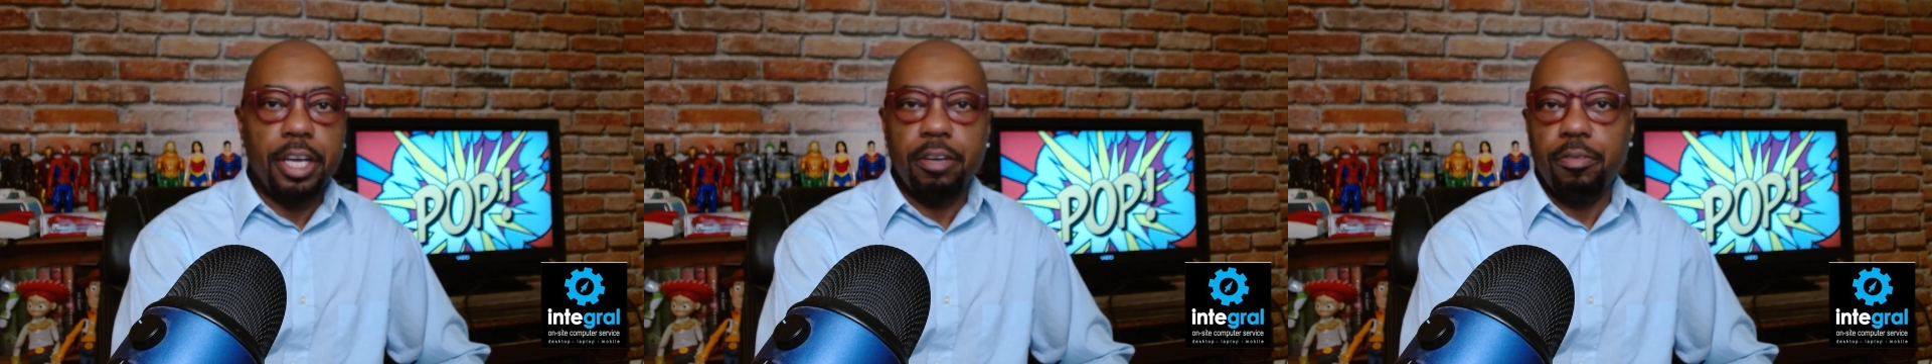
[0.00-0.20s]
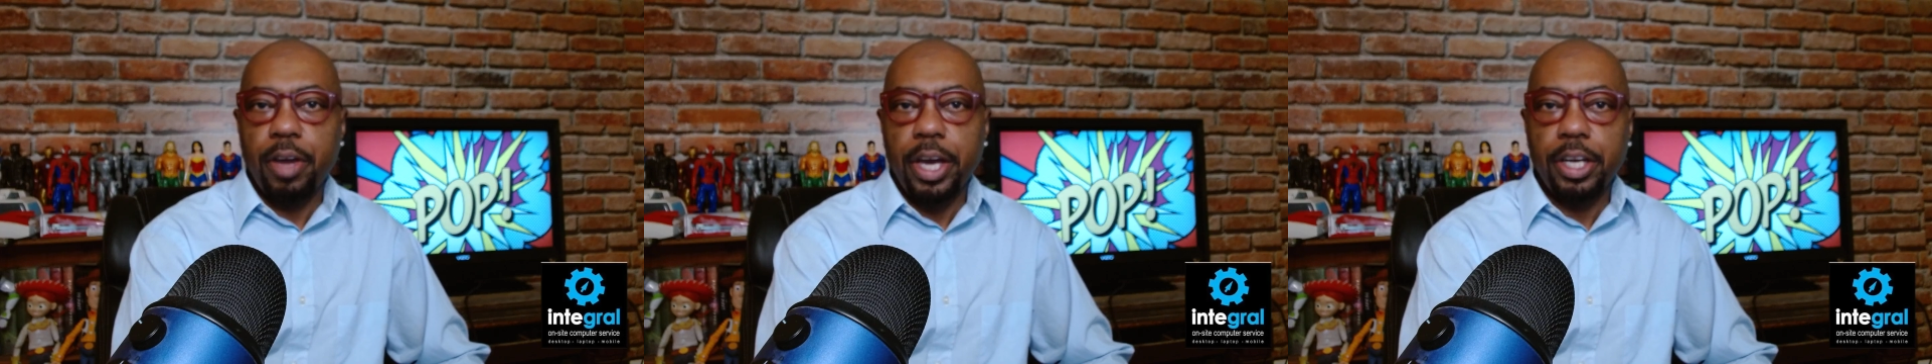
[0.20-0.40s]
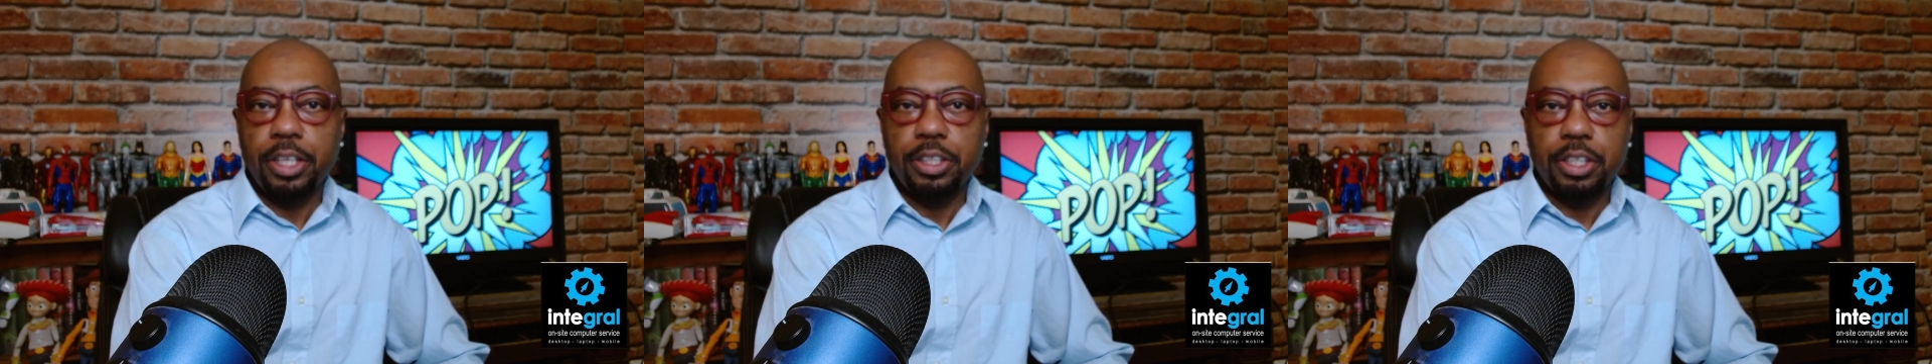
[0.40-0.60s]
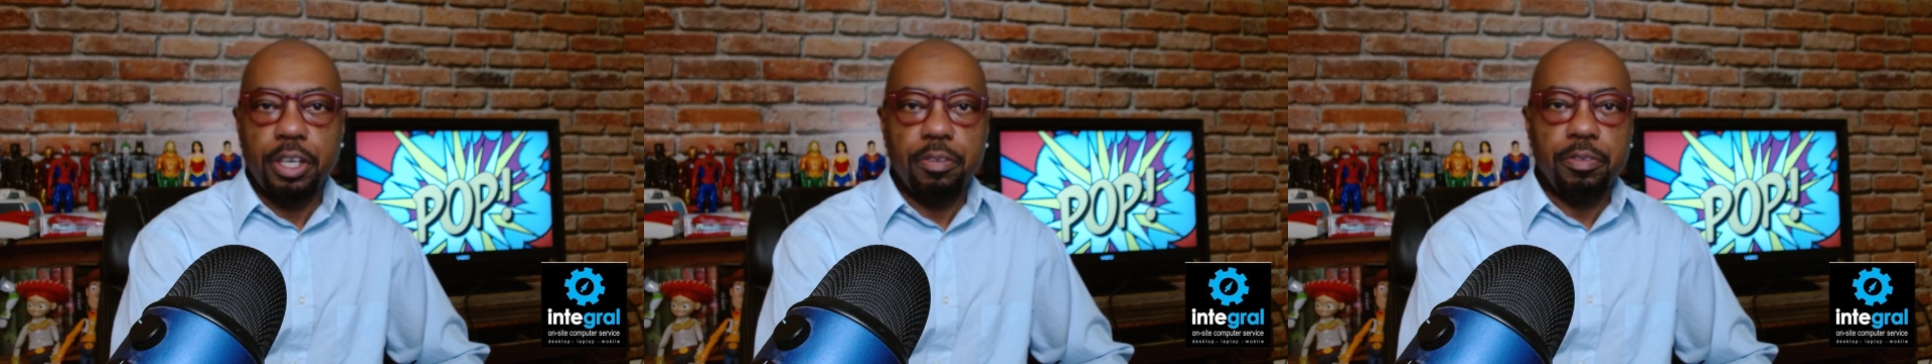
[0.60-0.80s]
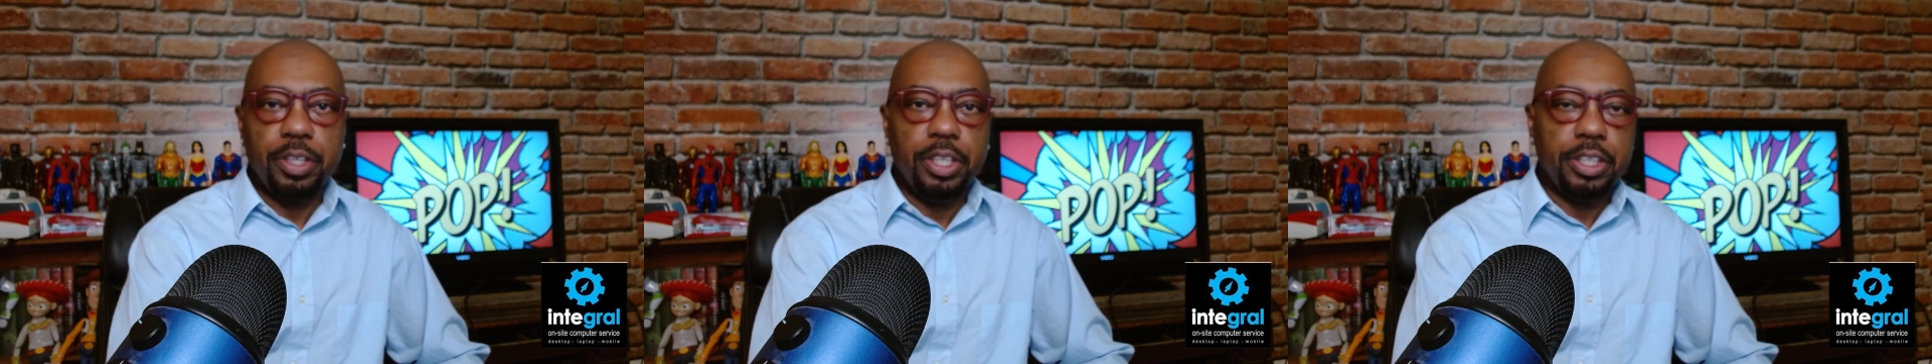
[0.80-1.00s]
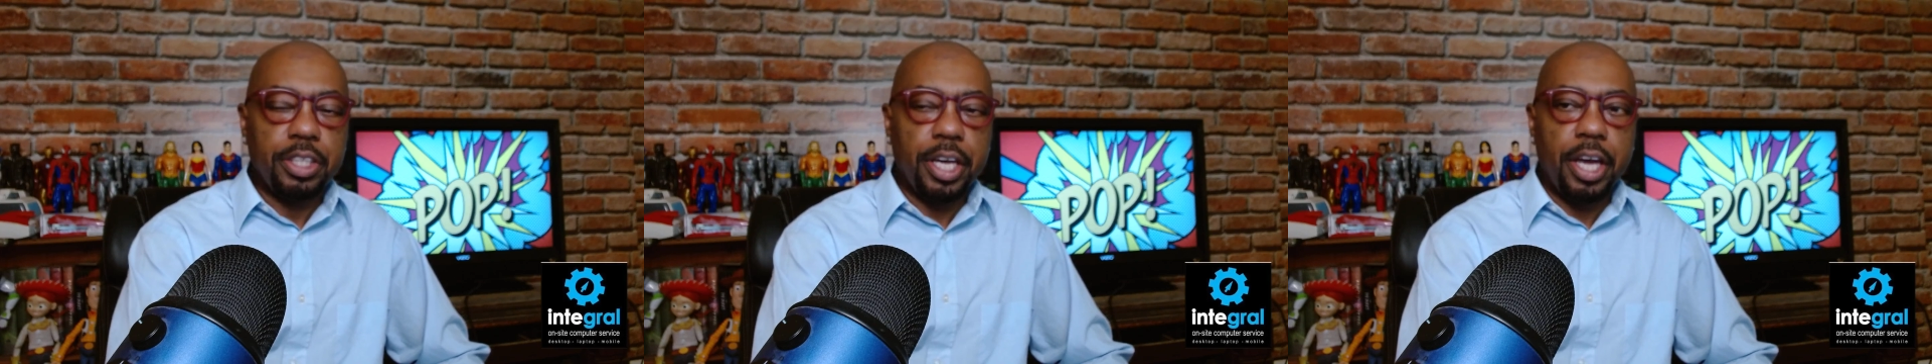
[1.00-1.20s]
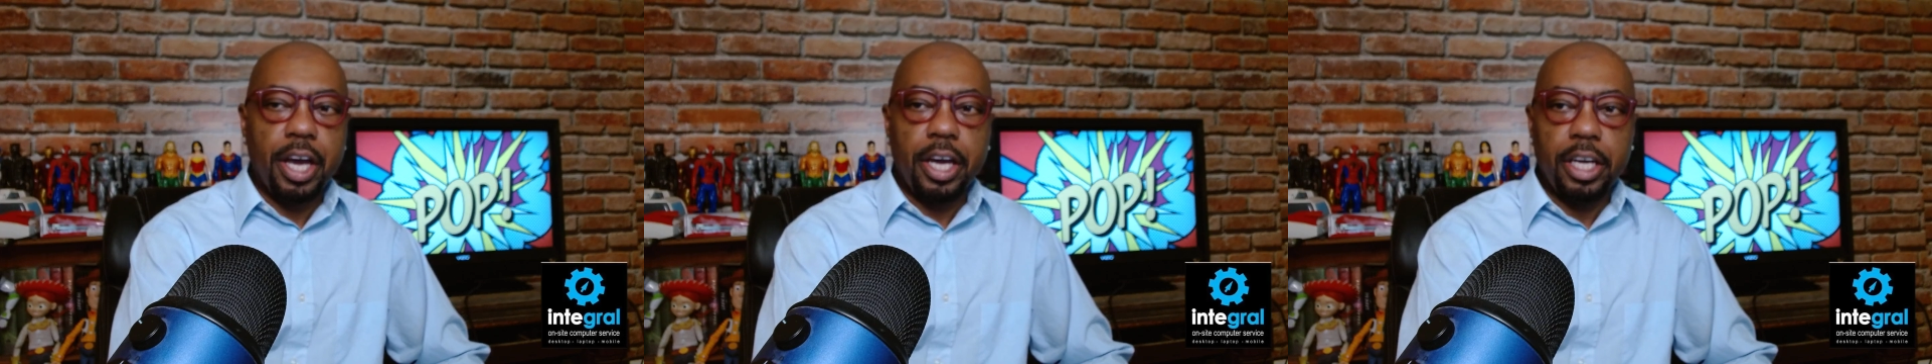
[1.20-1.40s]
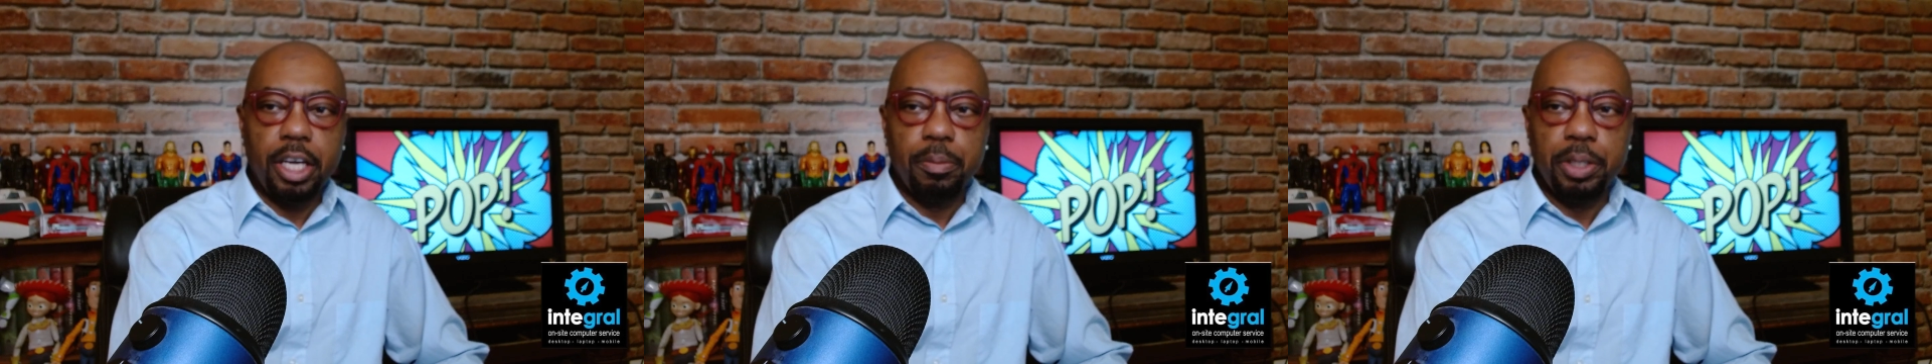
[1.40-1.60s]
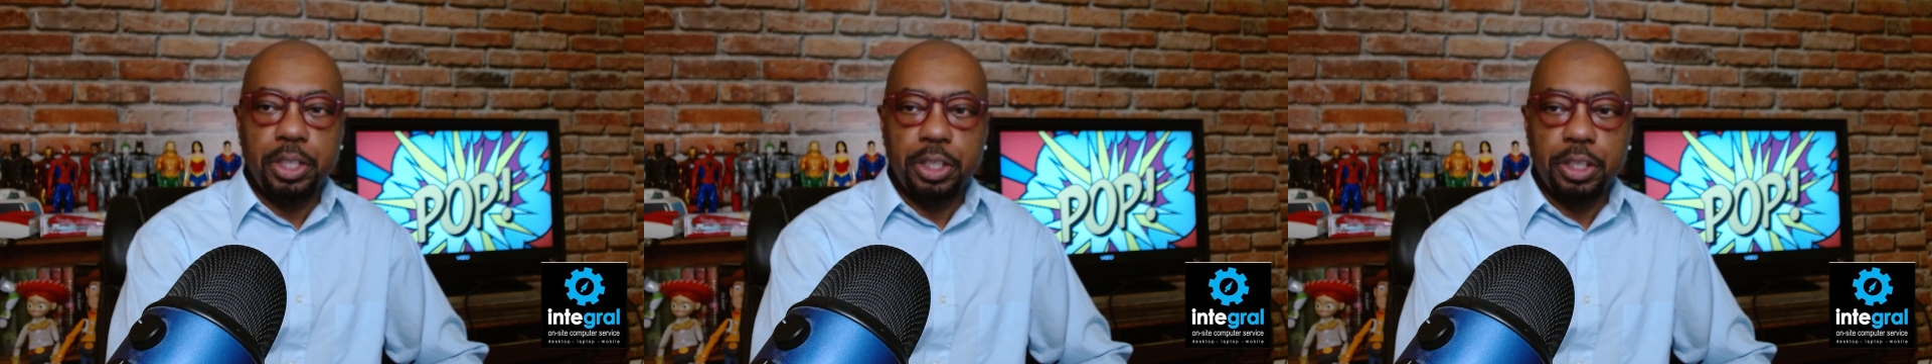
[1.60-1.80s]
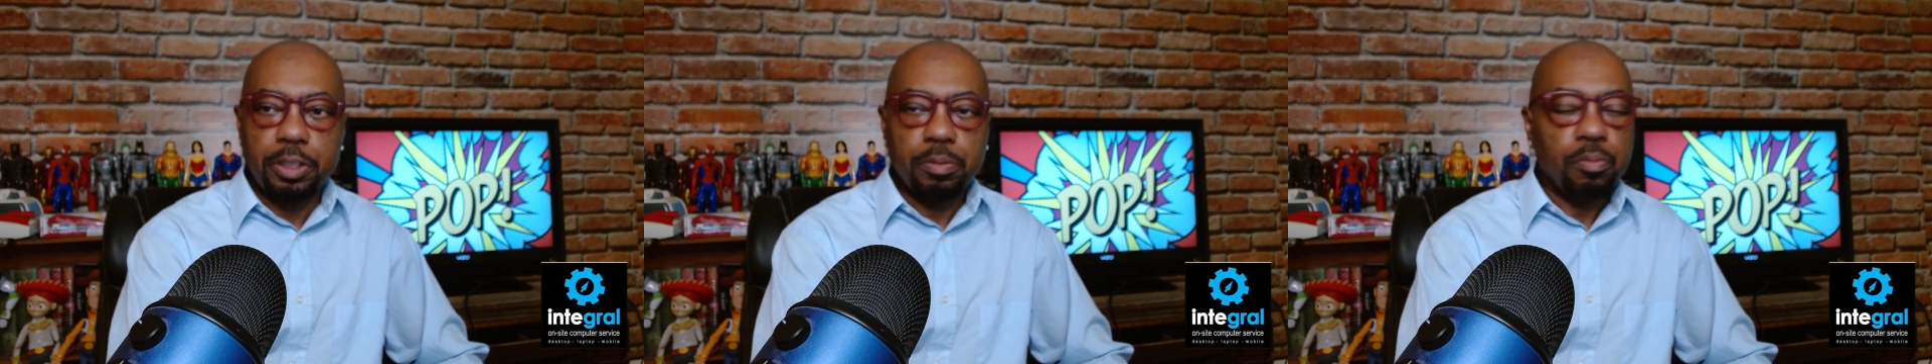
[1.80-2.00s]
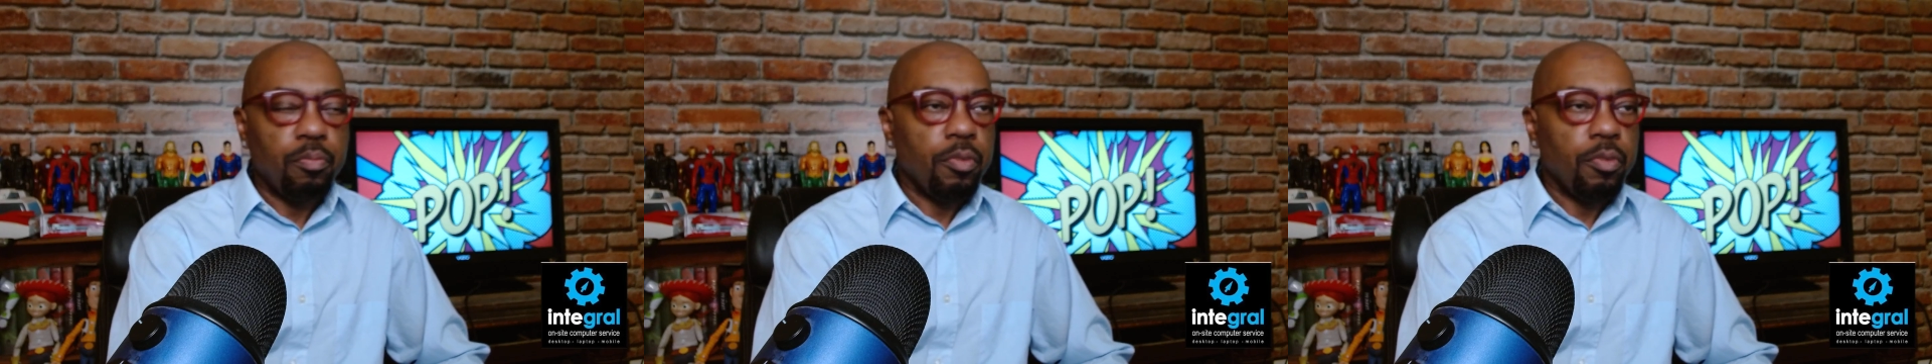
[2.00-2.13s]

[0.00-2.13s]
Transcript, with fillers: advantage of these AI images.